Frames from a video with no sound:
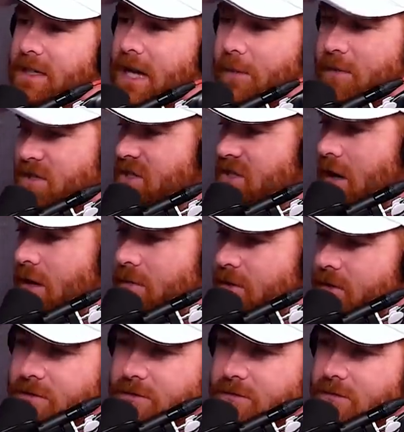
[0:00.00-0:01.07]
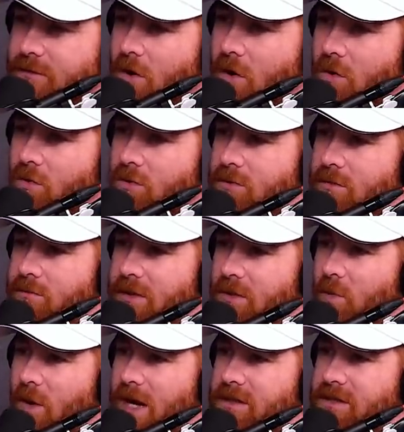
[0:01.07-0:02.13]
I'm a stubborn old
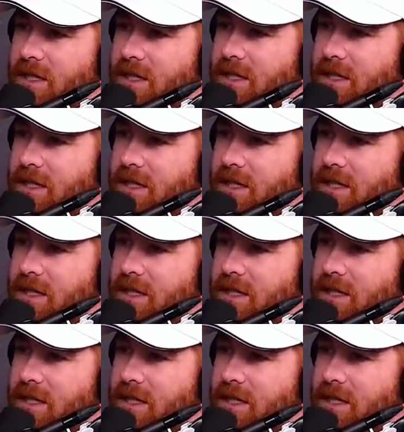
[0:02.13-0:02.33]
Midwest